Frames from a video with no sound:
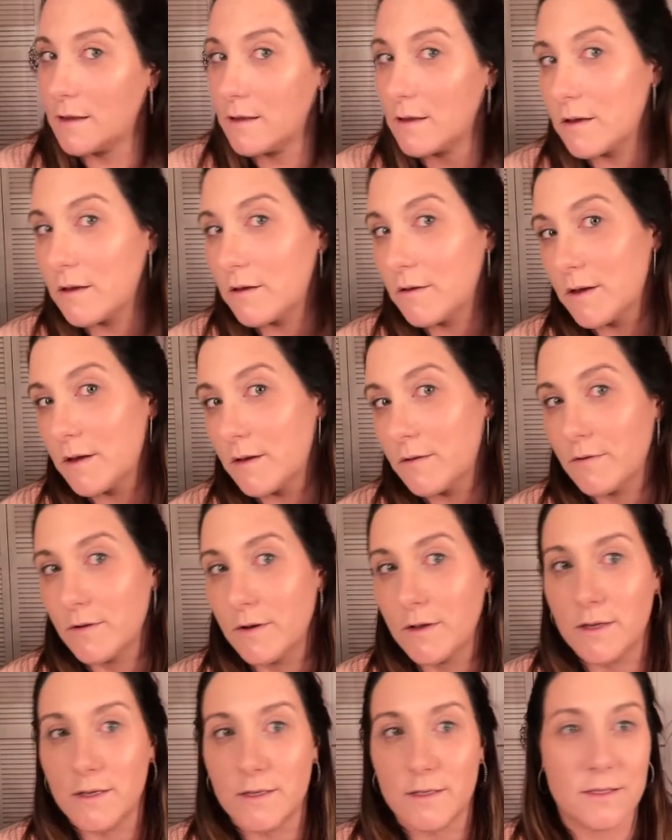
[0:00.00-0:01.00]
Like, you can
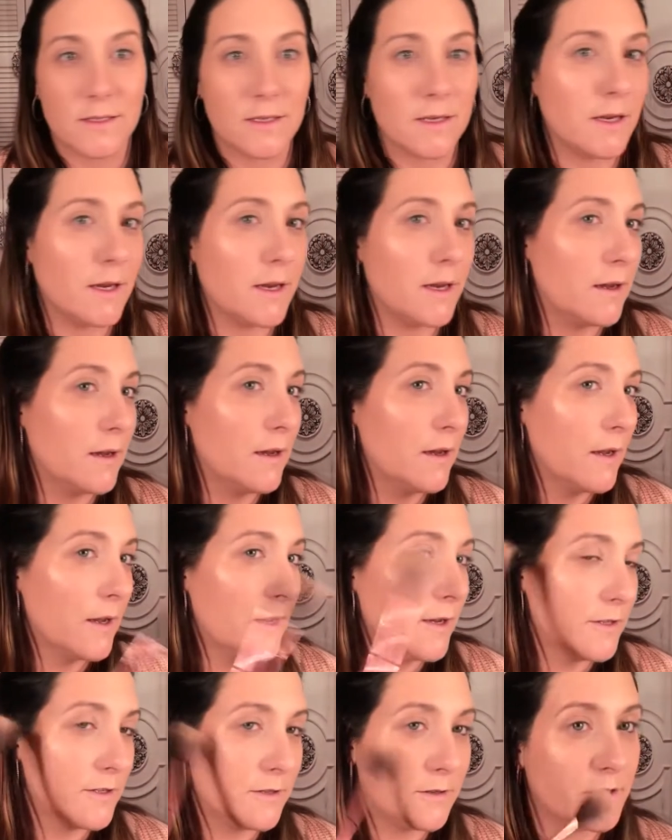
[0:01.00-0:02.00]
really see it,
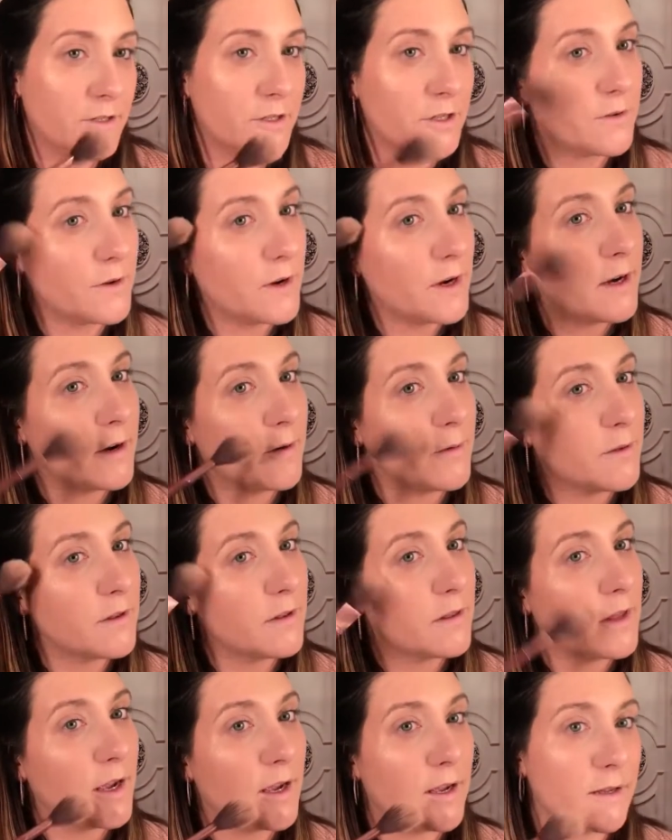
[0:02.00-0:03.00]
especially right here where the
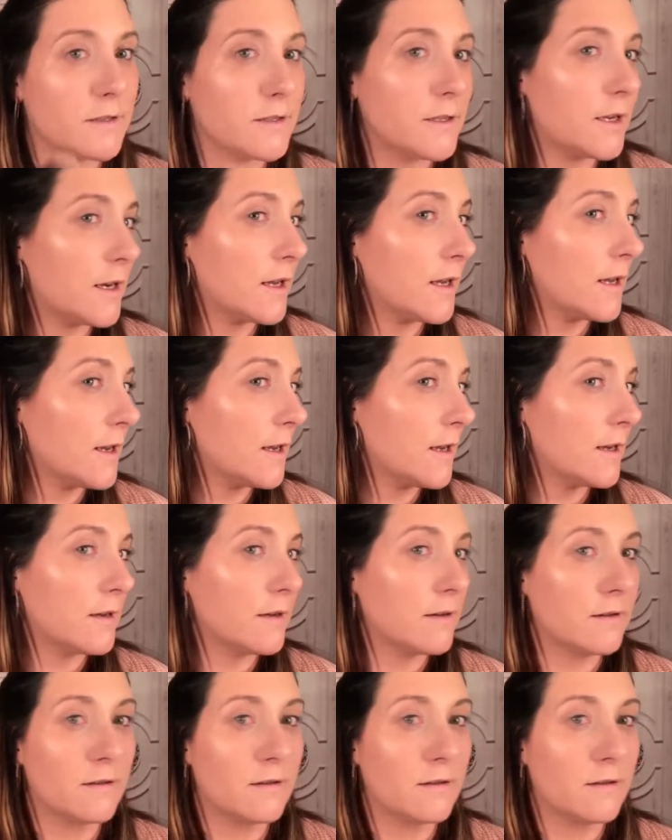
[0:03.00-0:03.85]
light is hitting it.